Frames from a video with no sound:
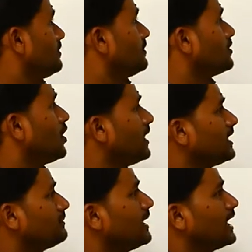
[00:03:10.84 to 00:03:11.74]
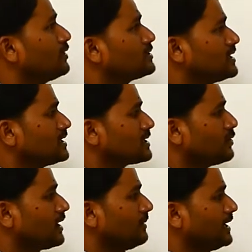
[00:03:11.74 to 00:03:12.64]
chronic myelogenous
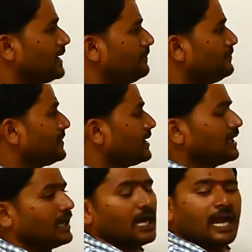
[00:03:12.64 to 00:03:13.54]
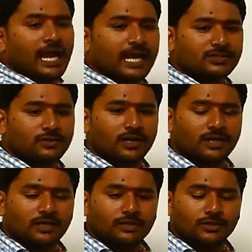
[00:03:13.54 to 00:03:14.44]
leukemia
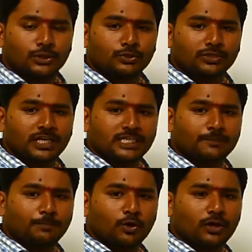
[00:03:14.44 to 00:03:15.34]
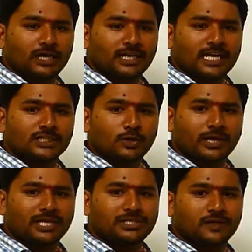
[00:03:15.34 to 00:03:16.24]
actually due to the reciprocal
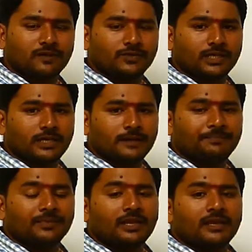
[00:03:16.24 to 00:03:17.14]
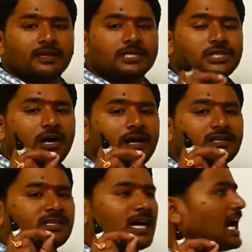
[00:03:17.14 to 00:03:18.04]
translocation of the
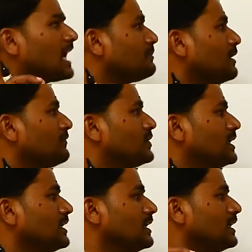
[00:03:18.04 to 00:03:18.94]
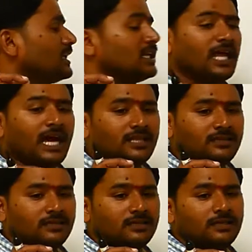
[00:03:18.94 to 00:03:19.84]
short arm of the ninth